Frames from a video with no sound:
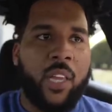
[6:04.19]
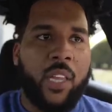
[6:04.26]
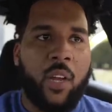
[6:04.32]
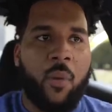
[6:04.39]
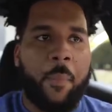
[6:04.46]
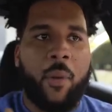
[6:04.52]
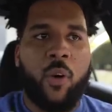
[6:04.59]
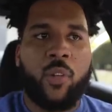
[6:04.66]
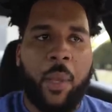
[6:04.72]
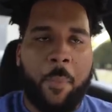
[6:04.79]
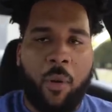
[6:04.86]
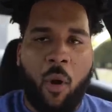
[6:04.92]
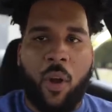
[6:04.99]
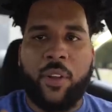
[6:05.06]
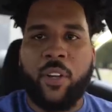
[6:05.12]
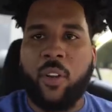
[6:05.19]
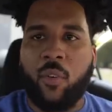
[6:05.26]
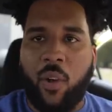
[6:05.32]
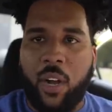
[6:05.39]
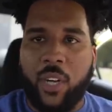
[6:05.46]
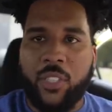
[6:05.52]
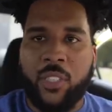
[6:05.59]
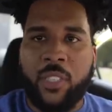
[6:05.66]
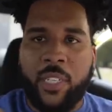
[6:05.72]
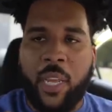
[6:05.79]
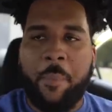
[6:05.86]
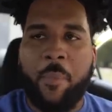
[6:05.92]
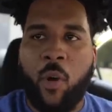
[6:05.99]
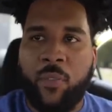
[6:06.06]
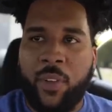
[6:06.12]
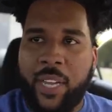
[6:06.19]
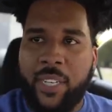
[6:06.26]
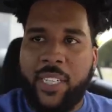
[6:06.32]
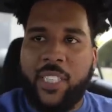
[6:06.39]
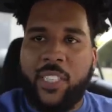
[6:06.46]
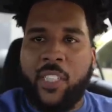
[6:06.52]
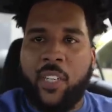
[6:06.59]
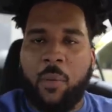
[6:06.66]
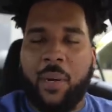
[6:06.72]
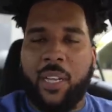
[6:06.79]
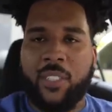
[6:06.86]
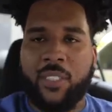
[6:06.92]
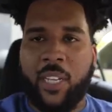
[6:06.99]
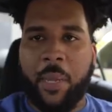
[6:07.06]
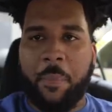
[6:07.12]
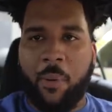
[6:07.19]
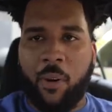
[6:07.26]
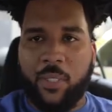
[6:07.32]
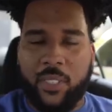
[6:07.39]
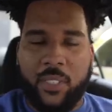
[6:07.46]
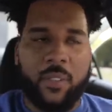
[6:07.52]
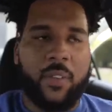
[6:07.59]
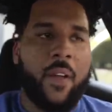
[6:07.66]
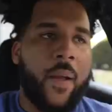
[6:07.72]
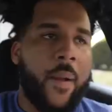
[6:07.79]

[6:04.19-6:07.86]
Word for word: They were both in parking garages and they both got detailed by the same person.